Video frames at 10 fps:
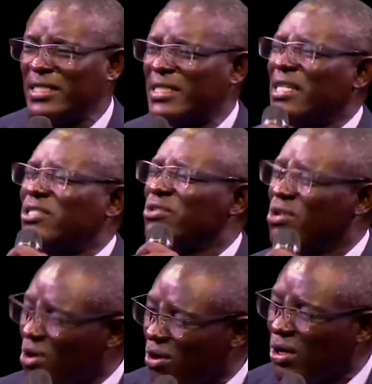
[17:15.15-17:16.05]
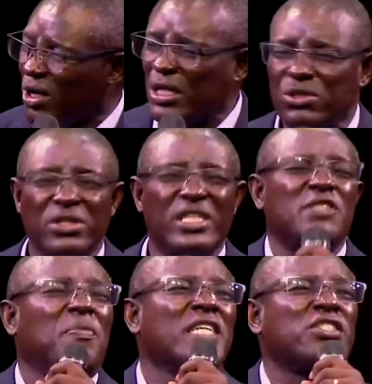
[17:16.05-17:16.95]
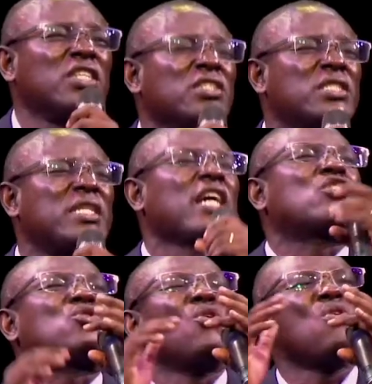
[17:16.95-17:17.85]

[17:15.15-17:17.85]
He says, No, you know, these machines take so